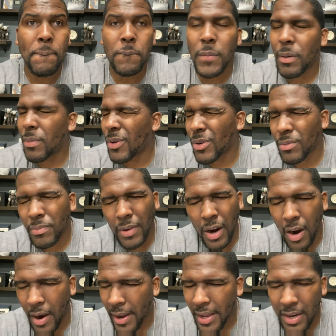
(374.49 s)
But boom.
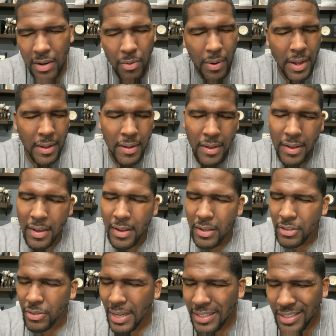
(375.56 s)
All right. Anyway,
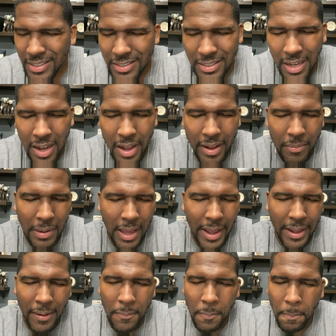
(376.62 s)
so at this time,
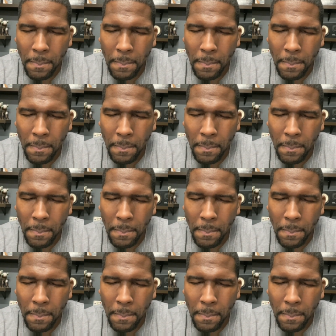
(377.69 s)
like,